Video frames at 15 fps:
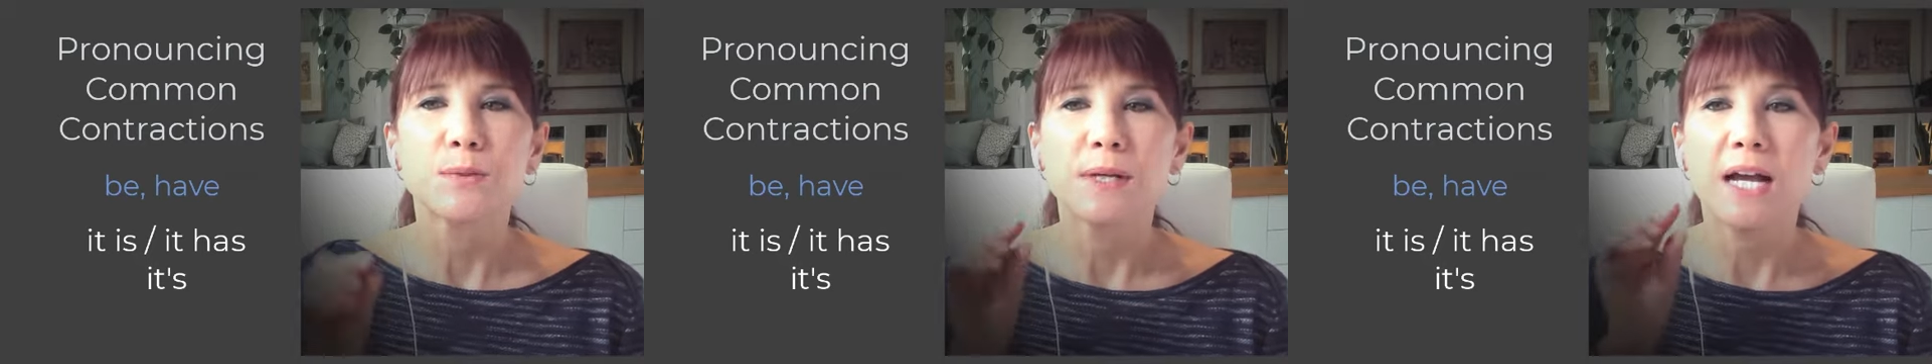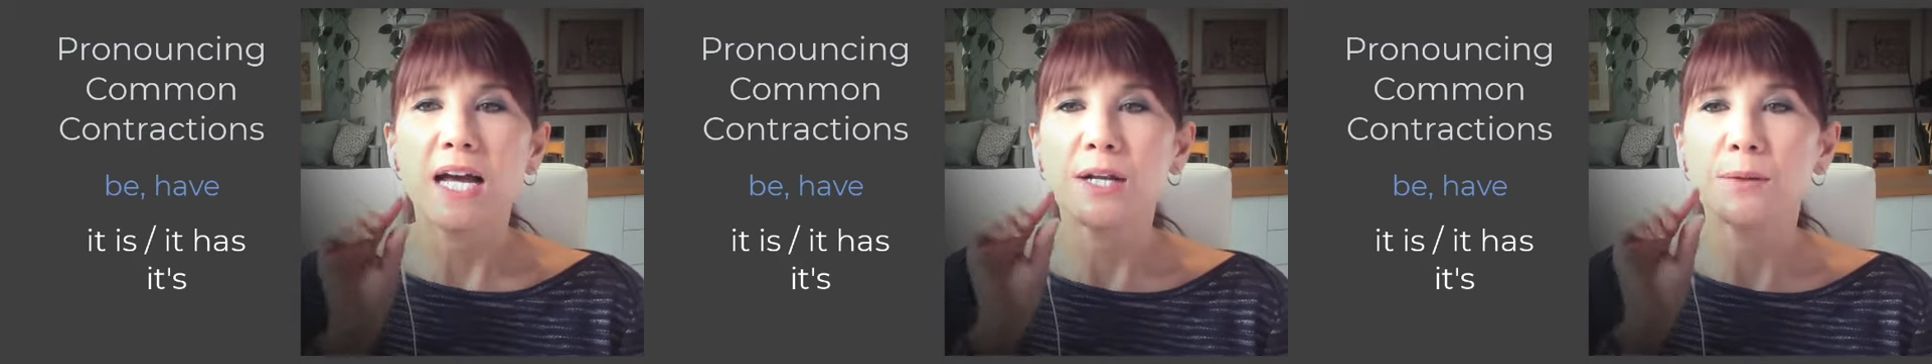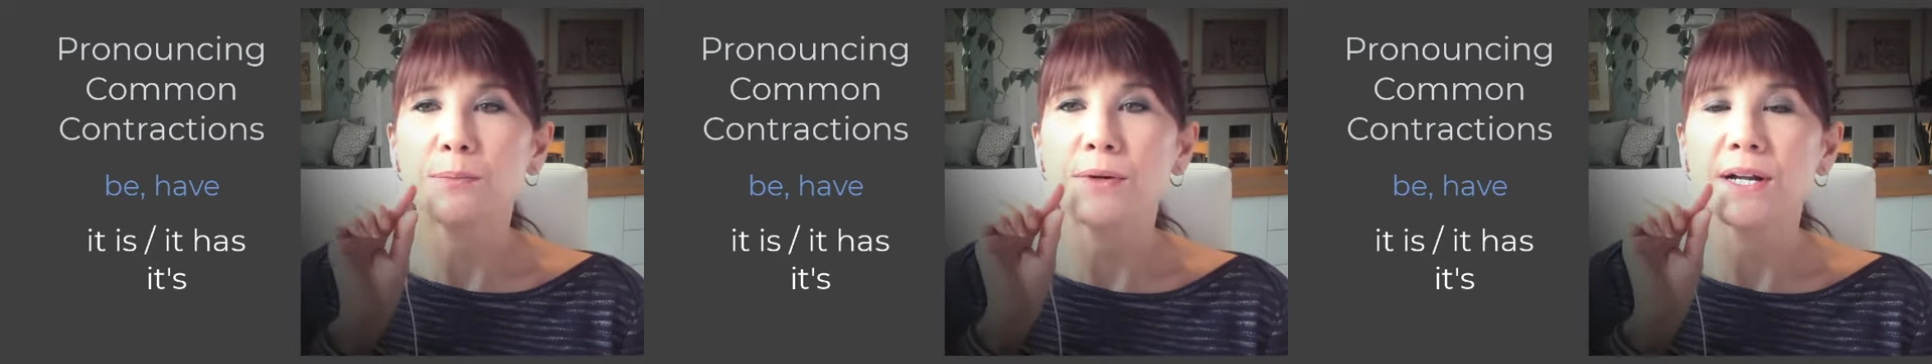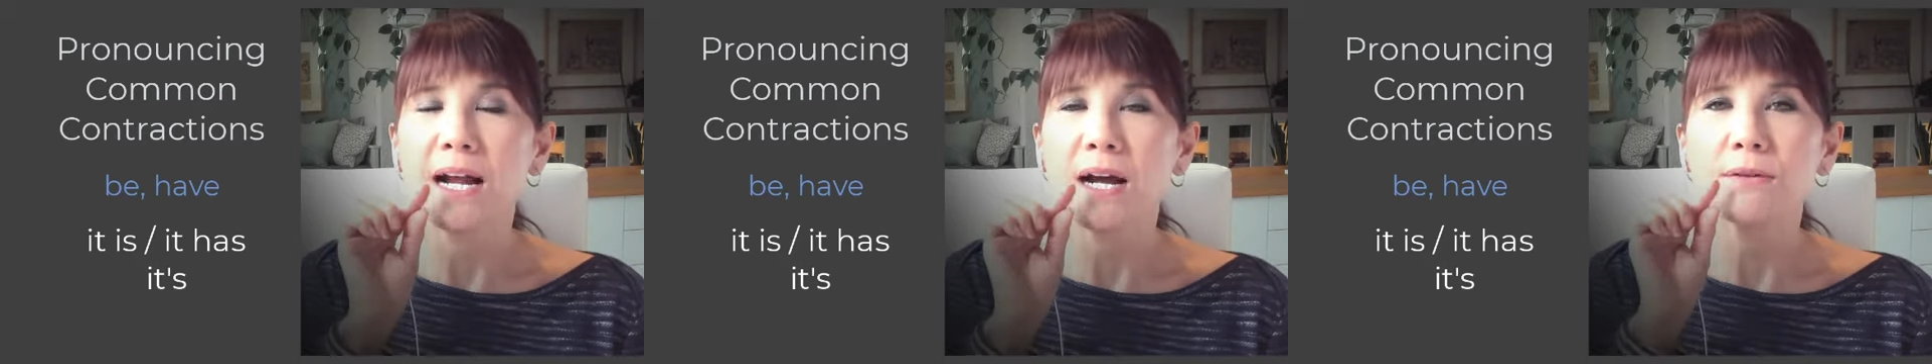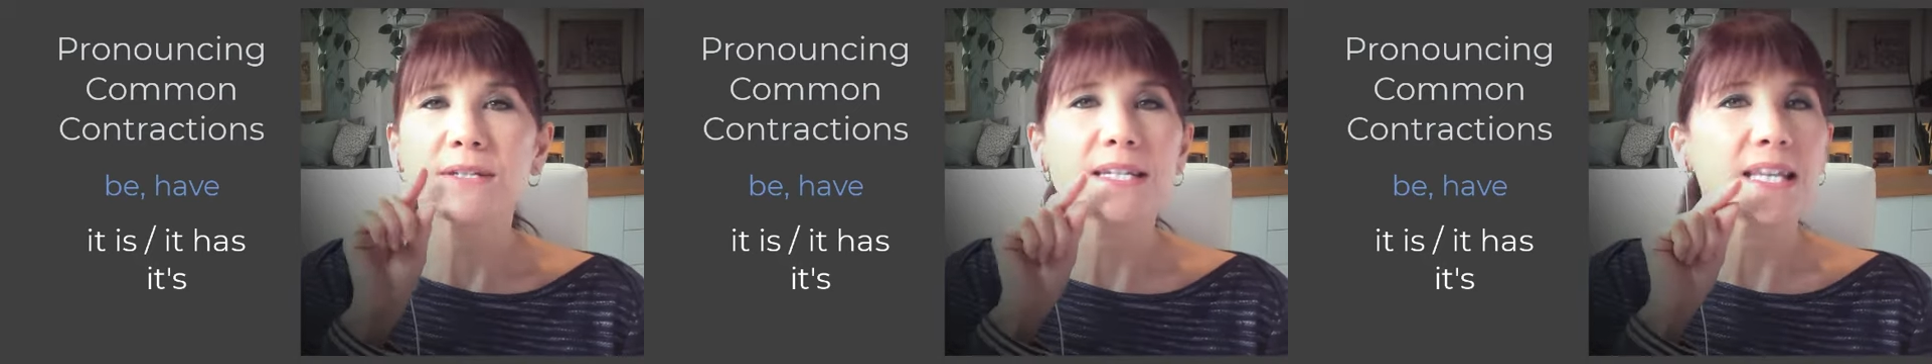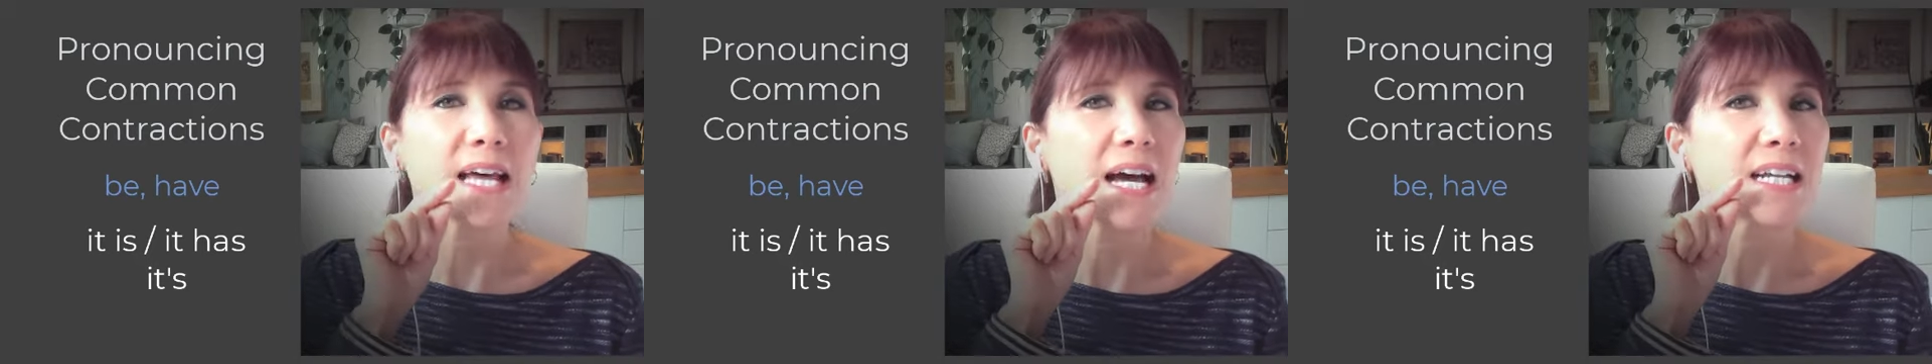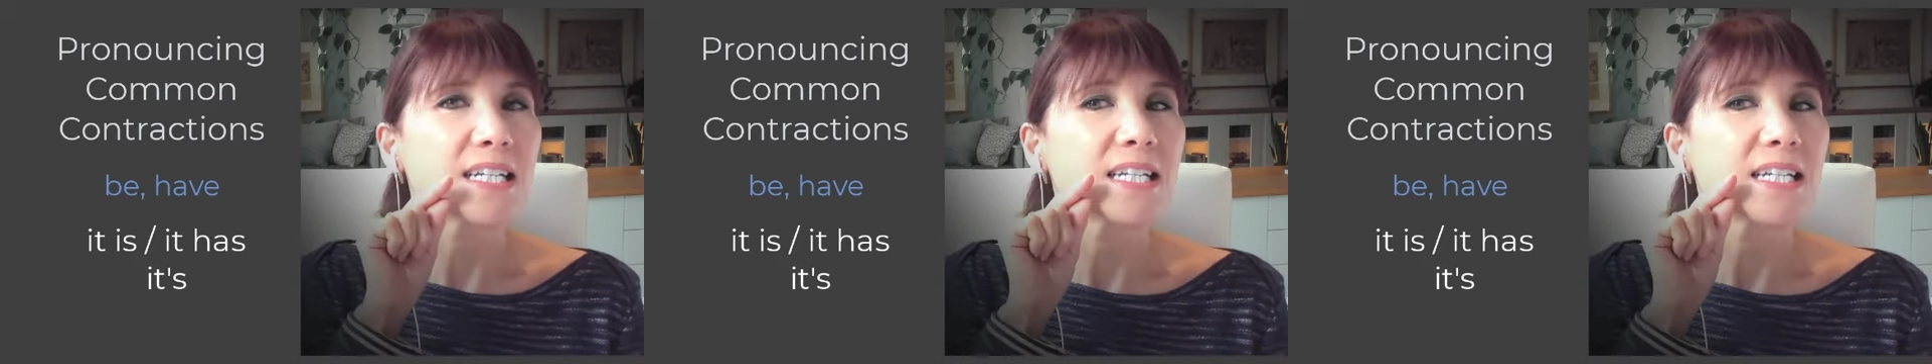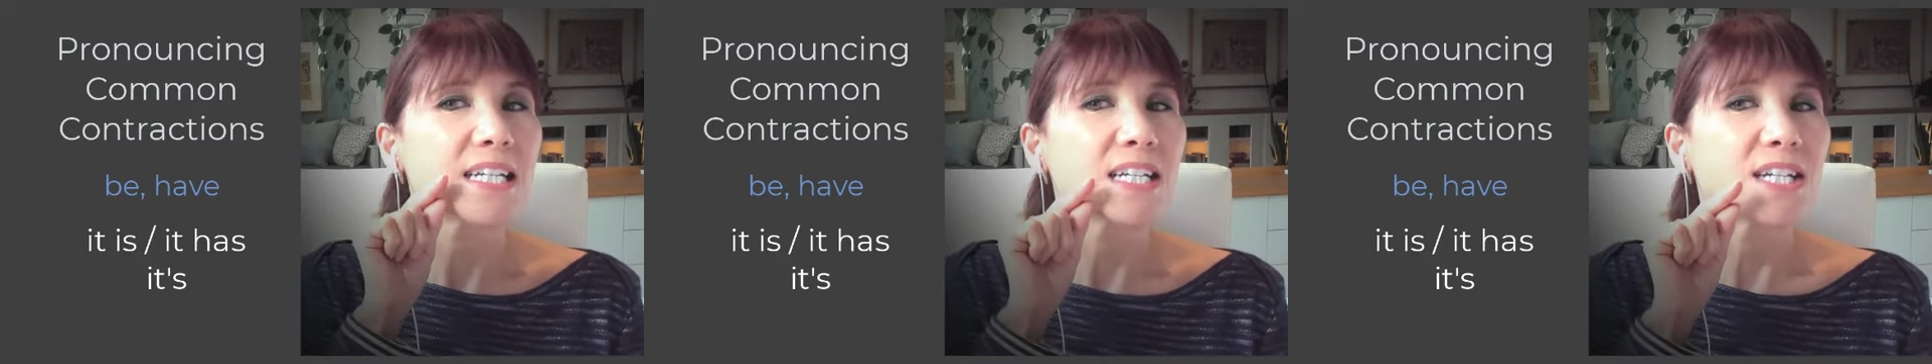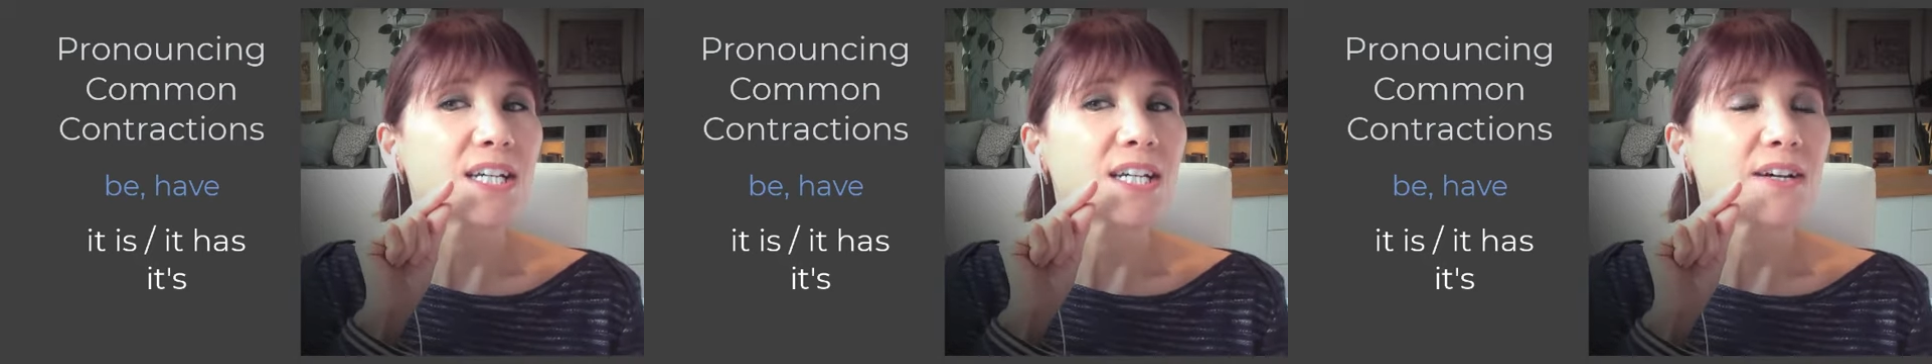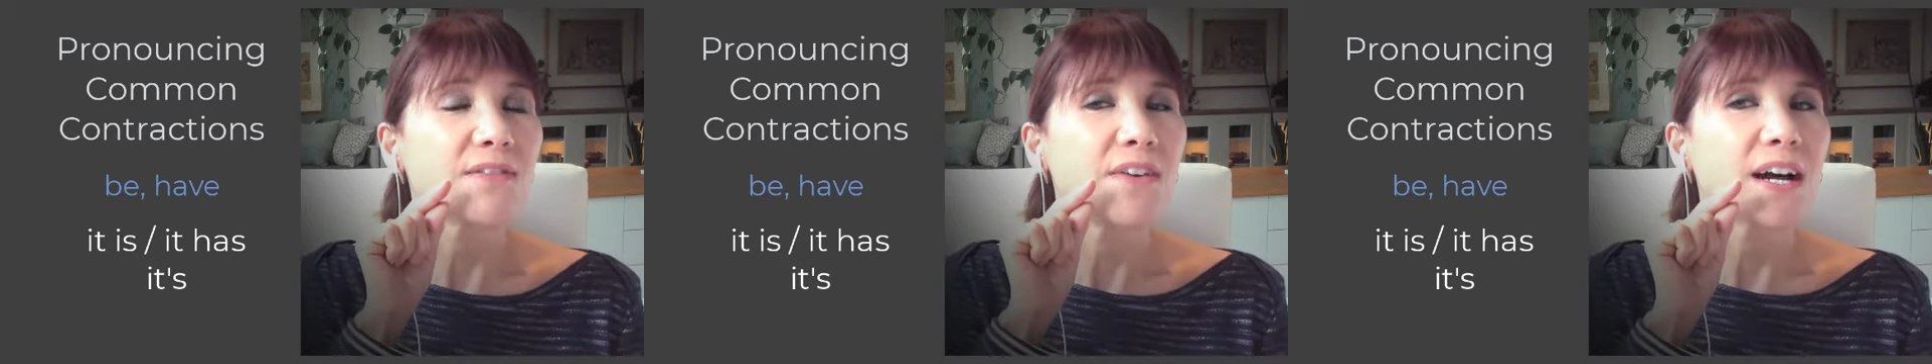we kind of pronounce that t,
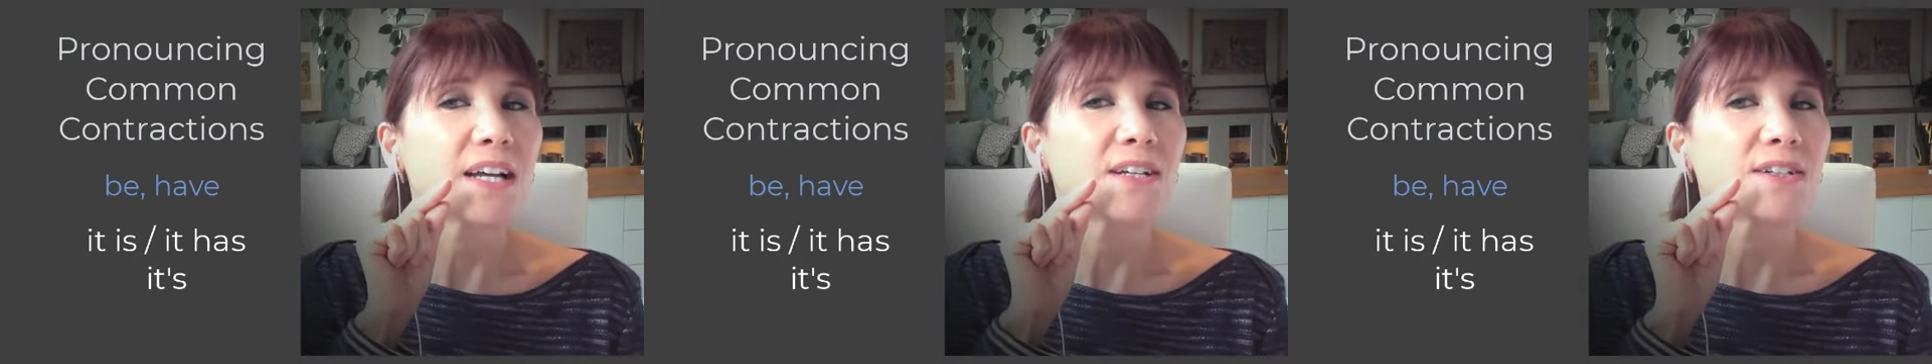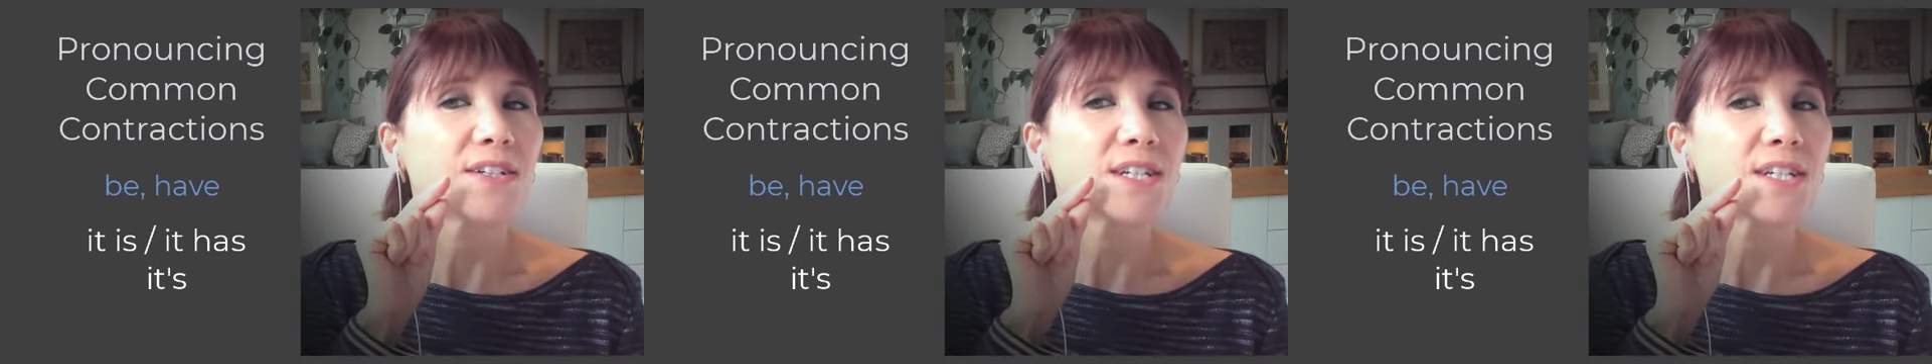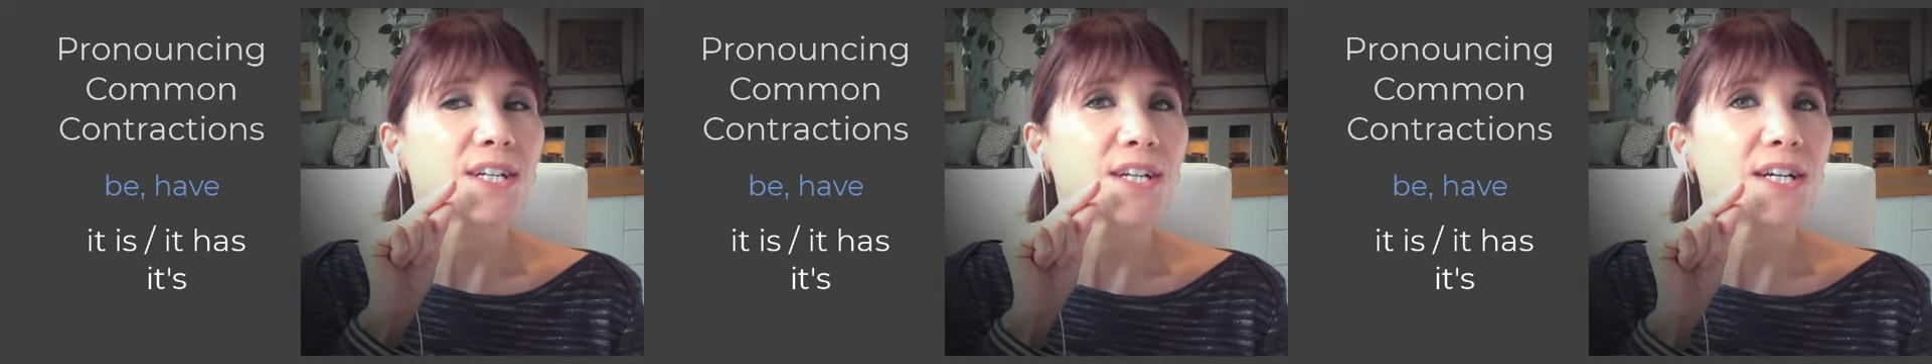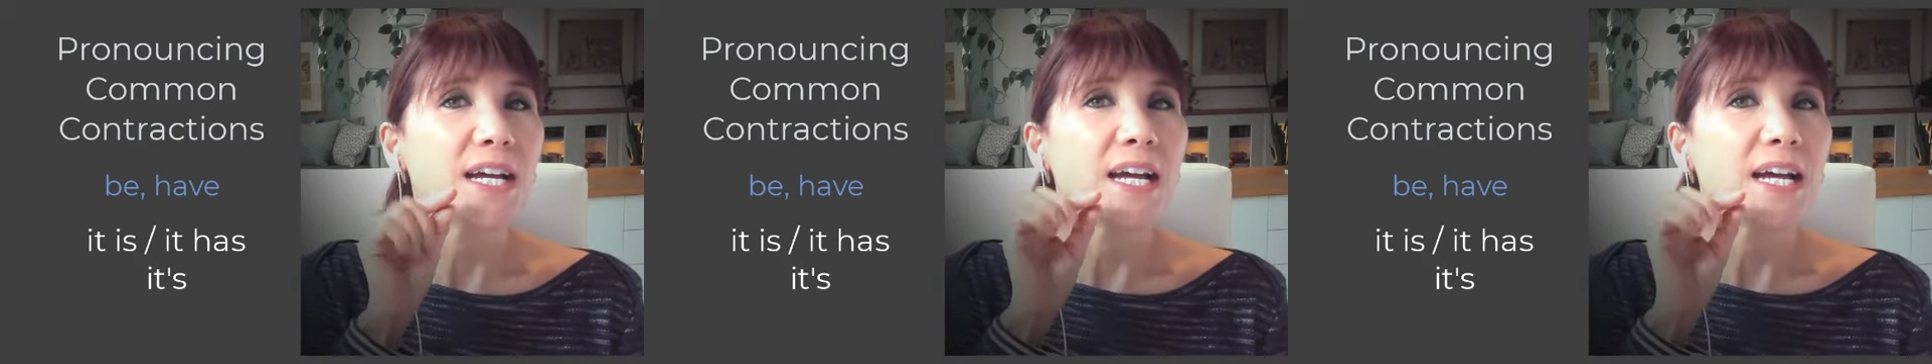final t,